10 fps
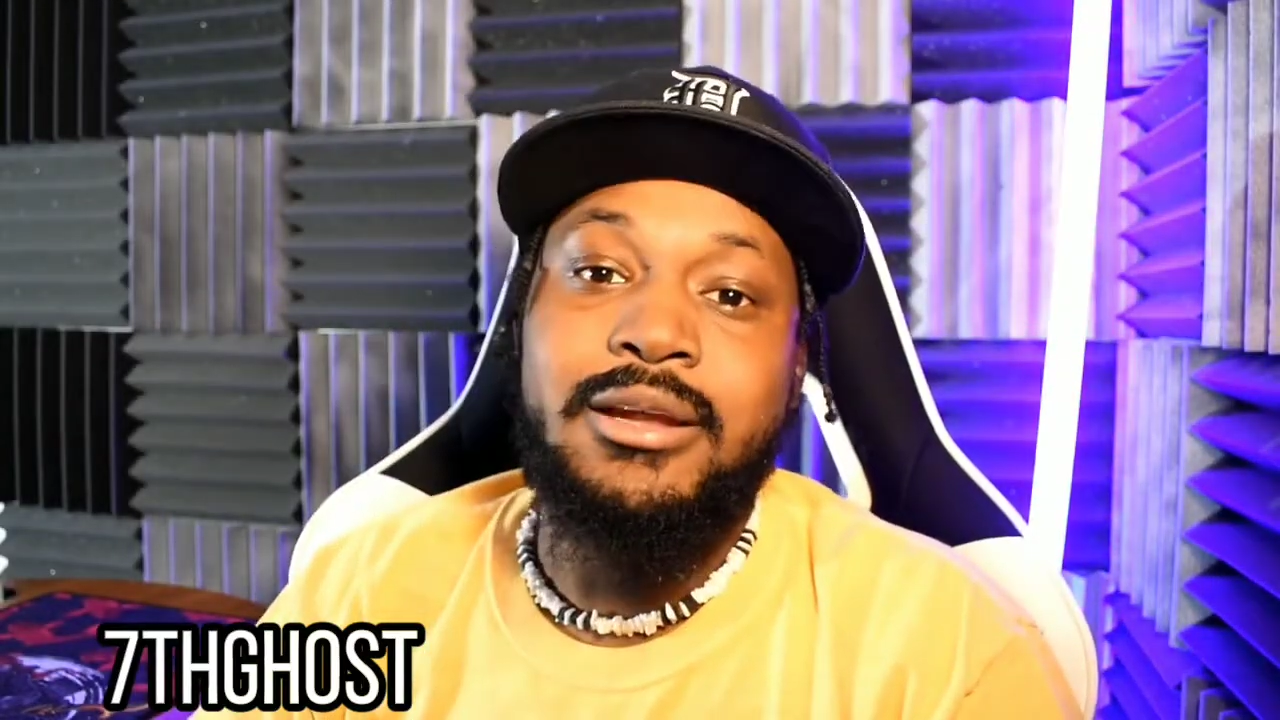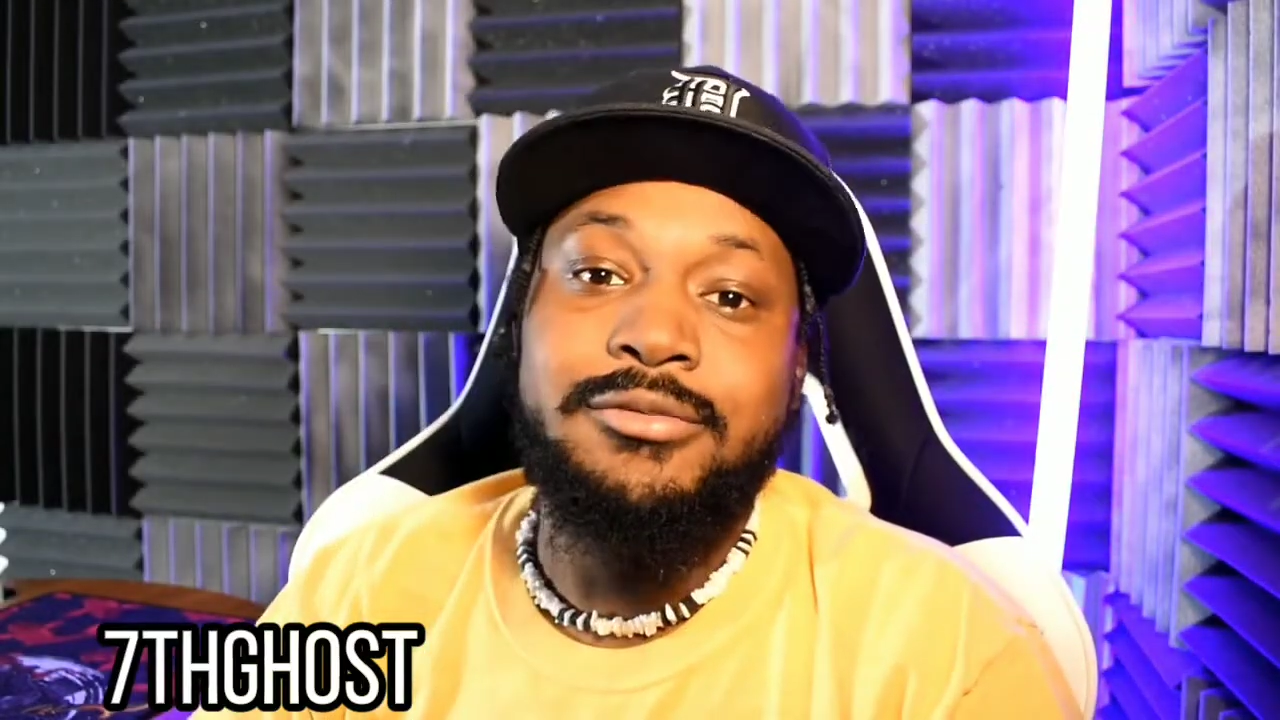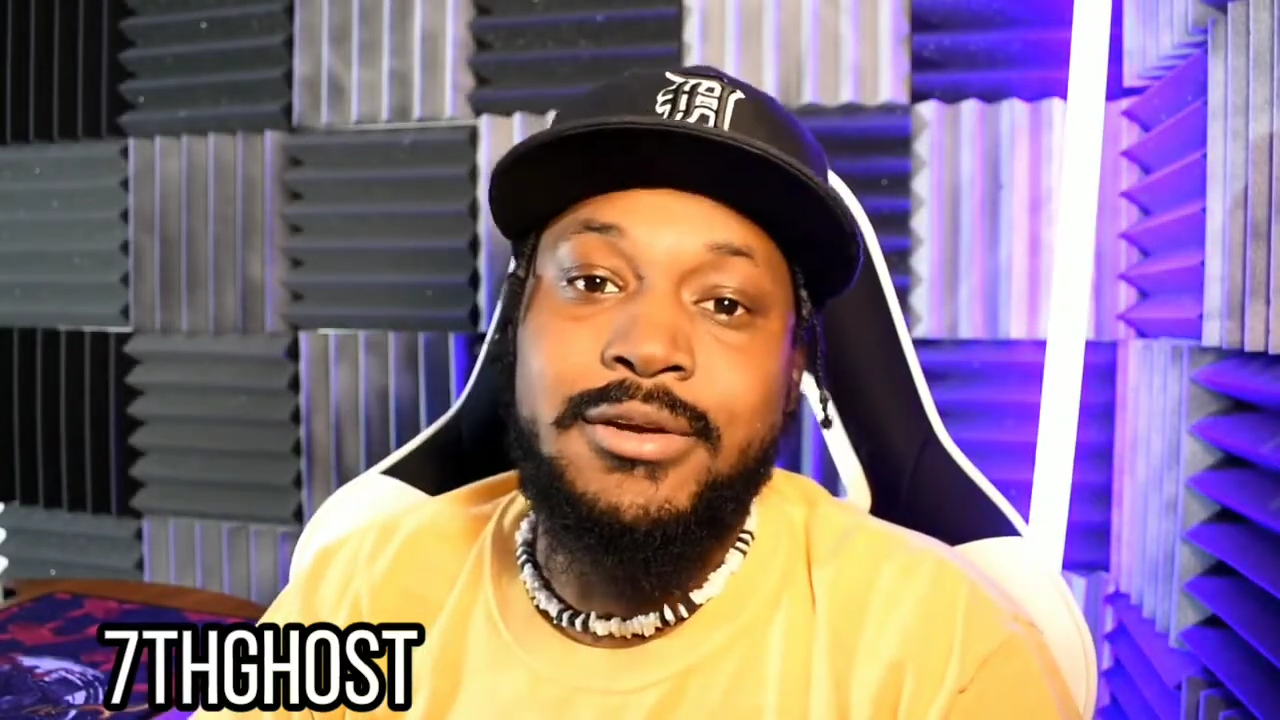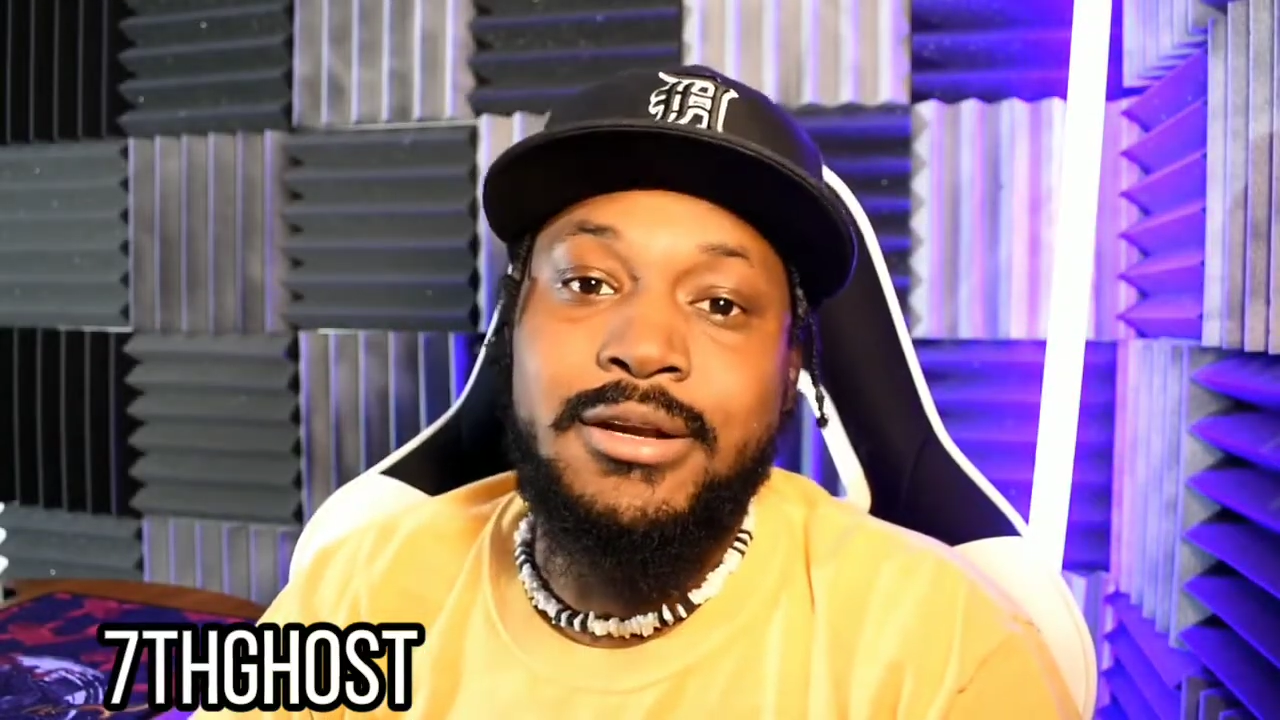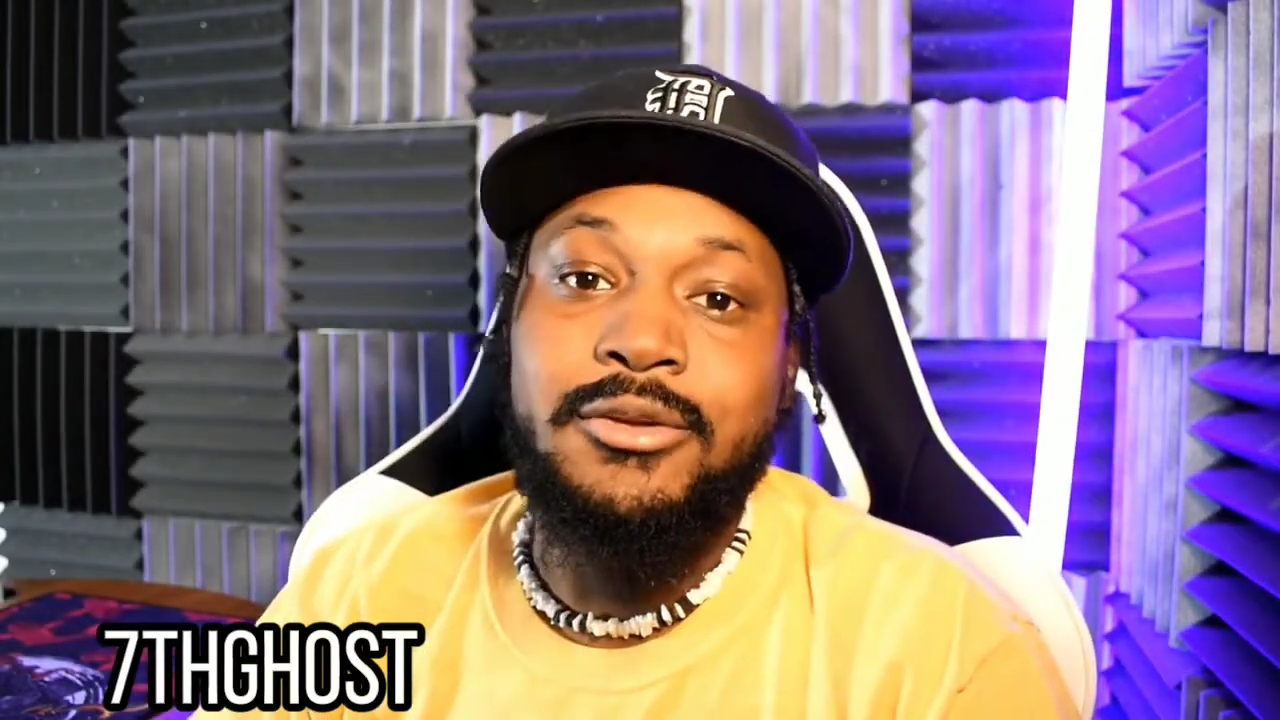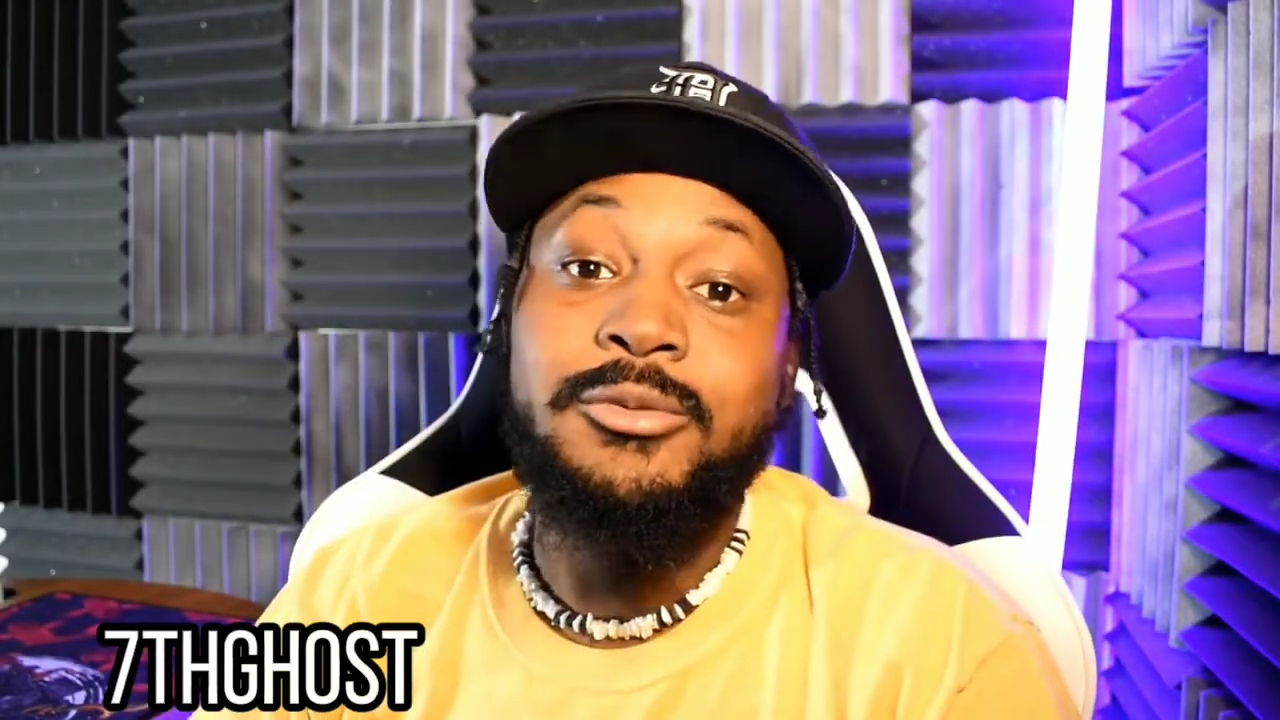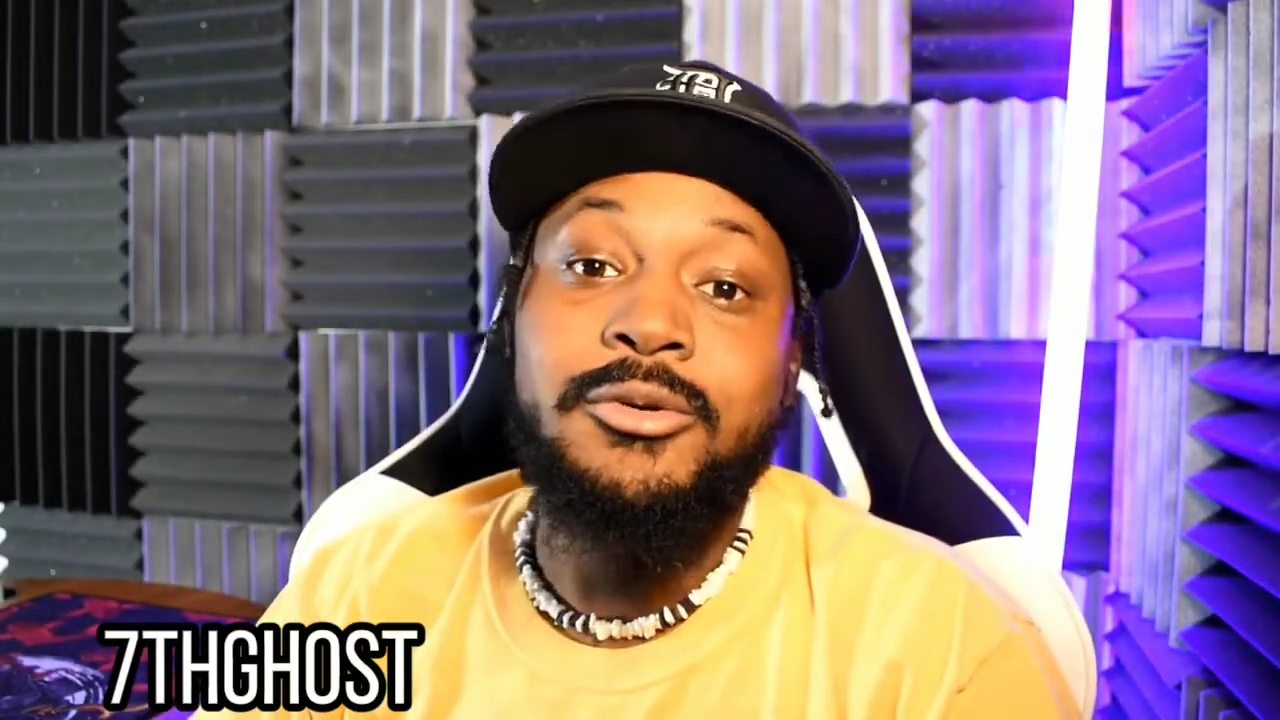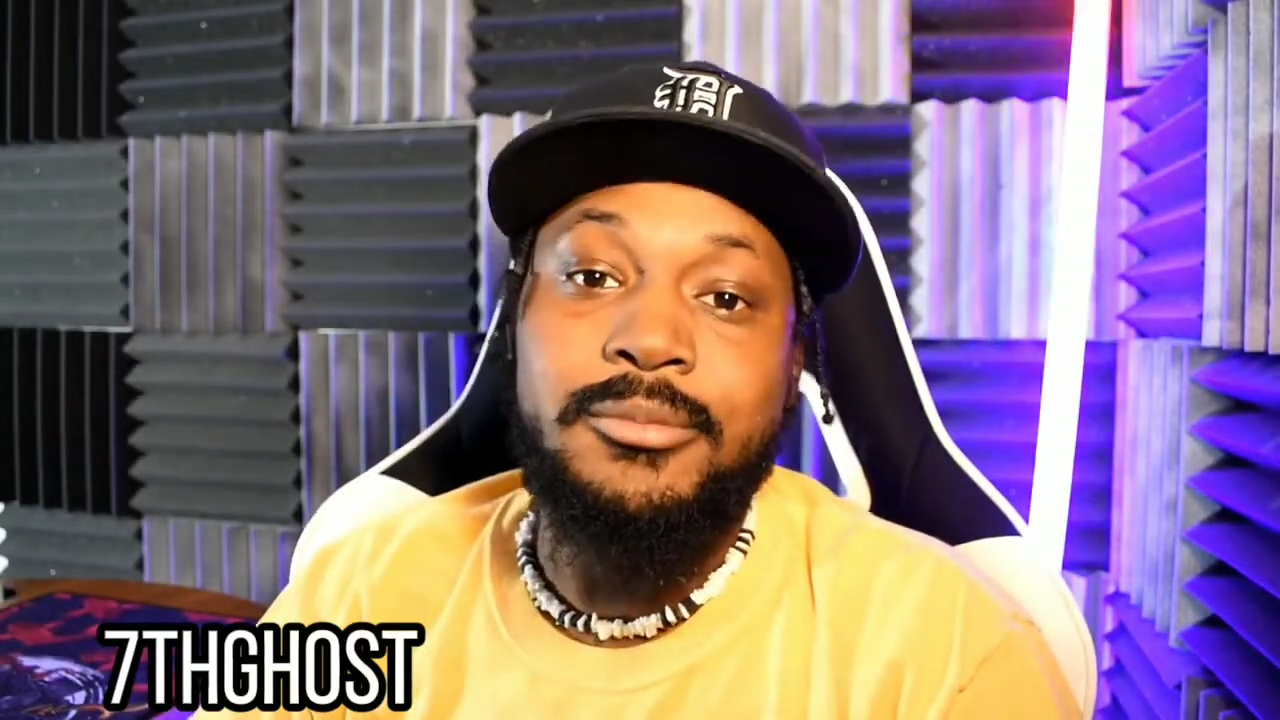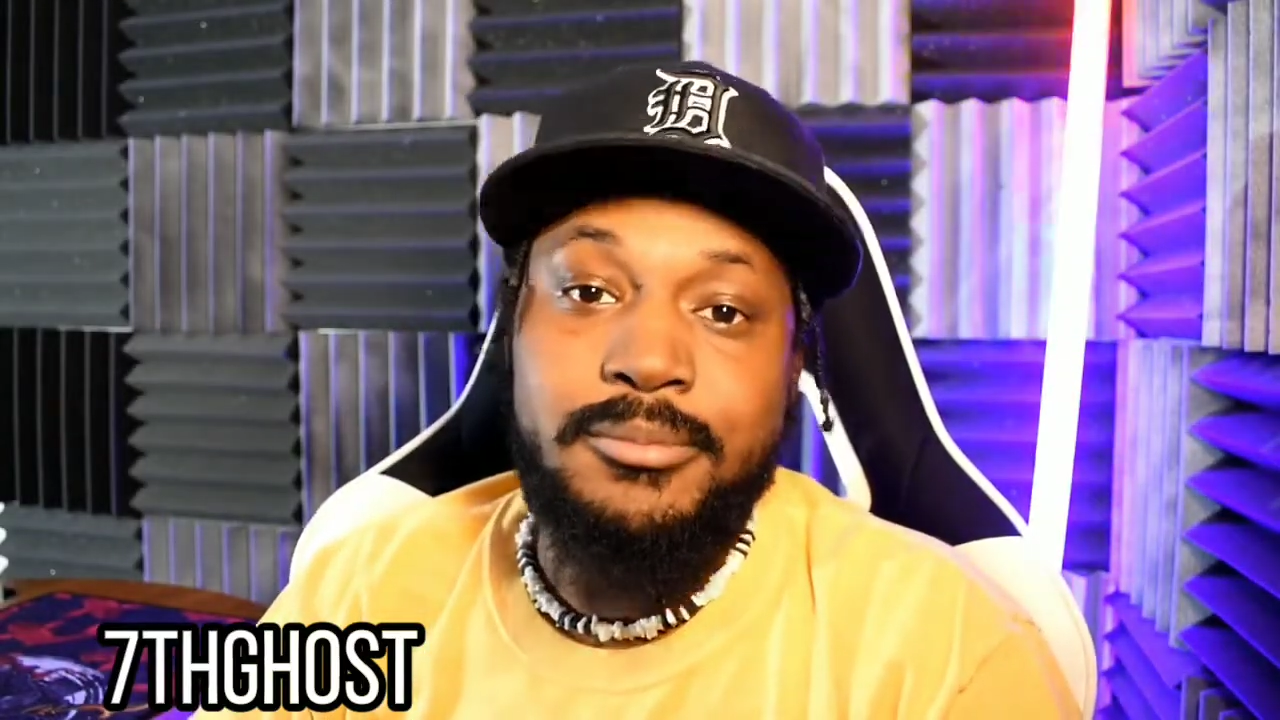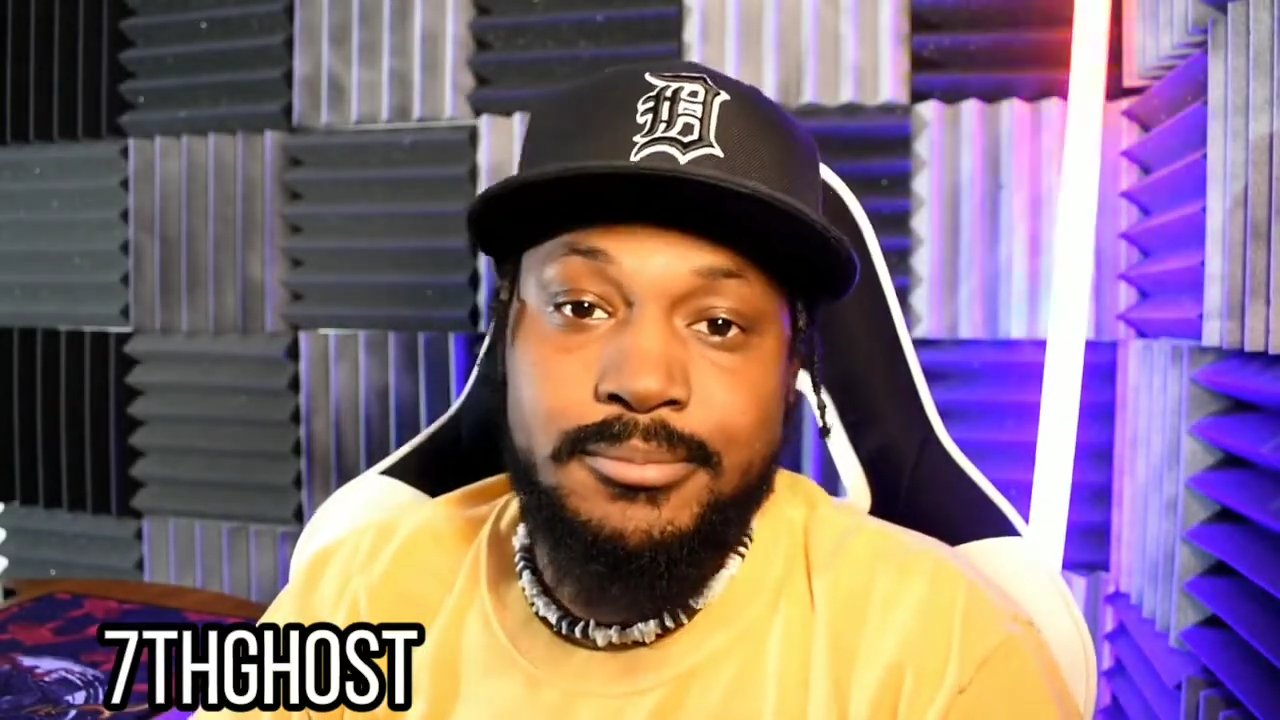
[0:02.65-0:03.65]
elephant in the
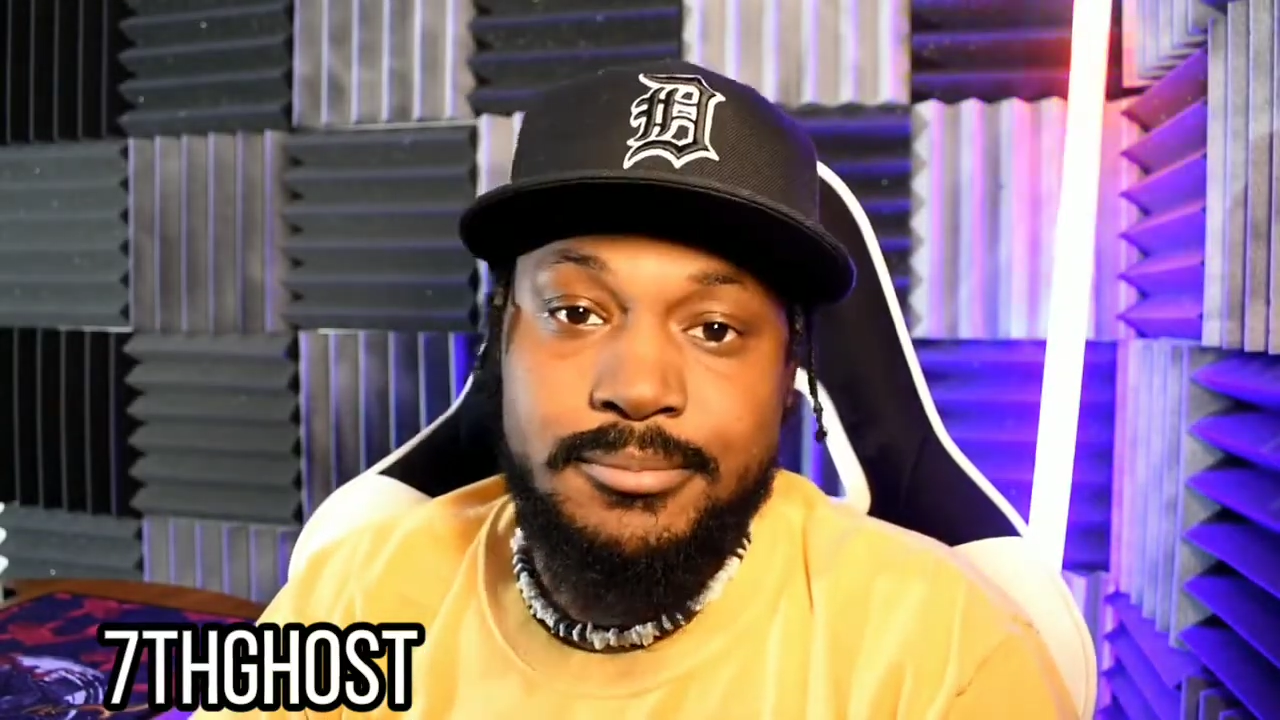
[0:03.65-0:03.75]
room.